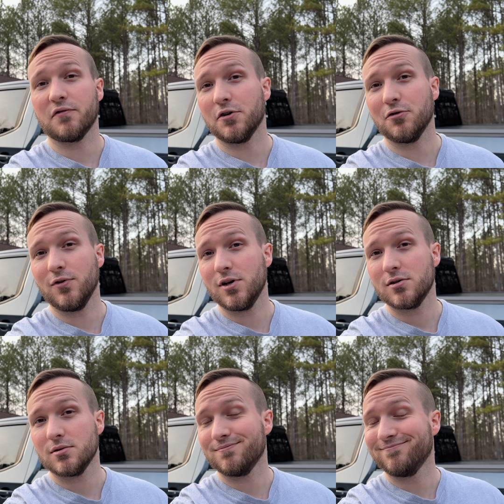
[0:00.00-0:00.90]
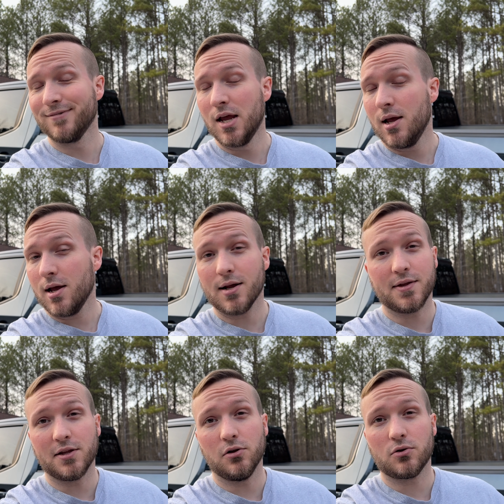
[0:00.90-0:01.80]
fender flares and I
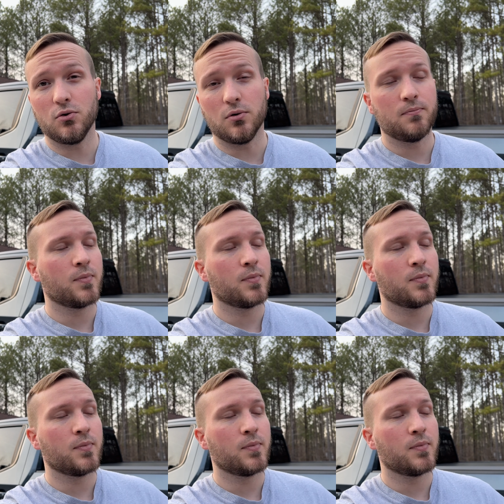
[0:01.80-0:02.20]
think they look cool.